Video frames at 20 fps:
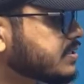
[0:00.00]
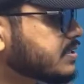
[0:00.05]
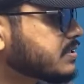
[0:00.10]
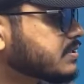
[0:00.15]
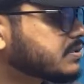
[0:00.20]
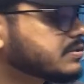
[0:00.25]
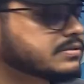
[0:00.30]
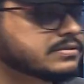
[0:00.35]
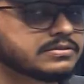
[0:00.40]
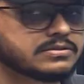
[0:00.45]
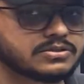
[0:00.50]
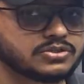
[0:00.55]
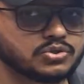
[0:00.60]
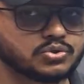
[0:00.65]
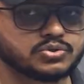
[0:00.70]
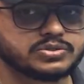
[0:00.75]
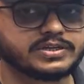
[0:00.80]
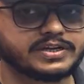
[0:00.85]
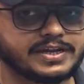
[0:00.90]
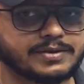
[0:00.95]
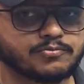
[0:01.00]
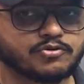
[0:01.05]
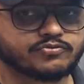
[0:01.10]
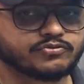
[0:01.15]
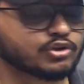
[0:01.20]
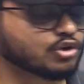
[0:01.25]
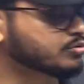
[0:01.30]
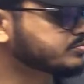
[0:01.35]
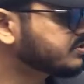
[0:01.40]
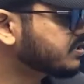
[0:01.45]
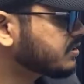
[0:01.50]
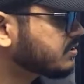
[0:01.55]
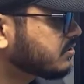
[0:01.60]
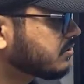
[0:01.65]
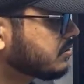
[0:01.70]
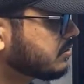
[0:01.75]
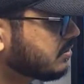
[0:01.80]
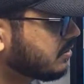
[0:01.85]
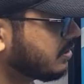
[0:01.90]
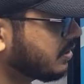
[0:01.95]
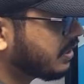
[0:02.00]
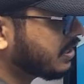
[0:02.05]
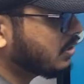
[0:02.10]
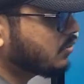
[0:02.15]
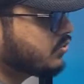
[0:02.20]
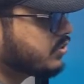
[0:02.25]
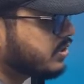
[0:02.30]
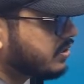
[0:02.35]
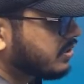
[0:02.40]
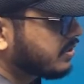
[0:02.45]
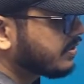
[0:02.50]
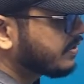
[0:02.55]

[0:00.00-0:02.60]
just use the name of the object, account.